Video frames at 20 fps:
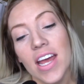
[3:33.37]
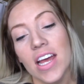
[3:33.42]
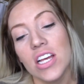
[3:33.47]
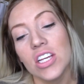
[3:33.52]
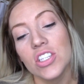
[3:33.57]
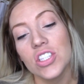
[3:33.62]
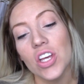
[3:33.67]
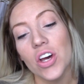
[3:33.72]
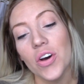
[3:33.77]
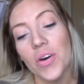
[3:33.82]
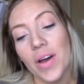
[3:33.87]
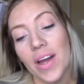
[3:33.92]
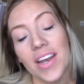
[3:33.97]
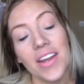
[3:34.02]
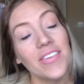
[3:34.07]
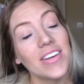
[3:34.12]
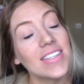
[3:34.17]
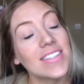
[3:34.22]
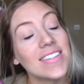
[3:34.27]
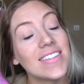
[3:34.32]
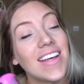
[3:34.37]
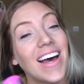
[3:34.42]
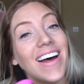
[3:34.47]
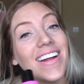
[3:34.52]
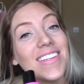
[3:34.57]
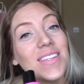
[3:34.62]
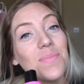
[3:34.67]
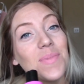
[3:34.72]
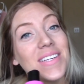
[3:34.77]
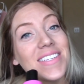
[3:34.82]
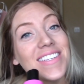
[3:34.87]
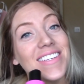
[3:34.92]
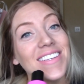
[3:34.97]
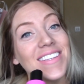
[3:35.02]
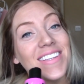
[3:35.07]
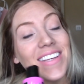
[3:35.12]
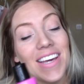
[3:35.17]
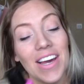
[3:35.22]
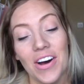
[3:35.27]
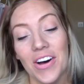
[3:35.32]
So anyways, that's
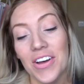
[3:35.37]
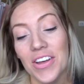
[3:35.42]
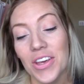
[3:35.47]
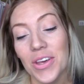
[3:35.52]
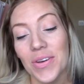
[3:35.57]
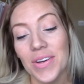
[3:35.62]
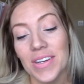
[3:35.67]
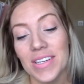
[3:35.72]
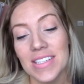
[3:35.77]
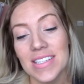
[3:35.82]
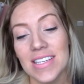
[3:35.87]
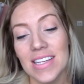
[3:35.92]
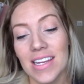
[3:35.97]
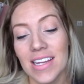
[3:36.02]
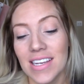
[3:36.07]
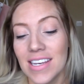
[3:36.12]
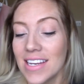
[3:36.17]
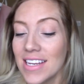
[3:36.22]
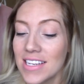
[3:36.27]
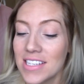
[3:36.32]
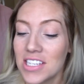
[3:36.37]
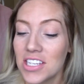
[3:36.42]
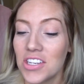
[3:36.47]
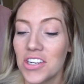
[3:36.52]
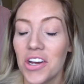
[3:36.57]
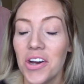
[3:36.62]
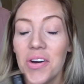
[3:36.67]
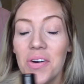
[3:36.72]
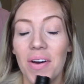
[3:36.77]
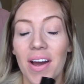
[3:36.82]
basically all you guys need to know.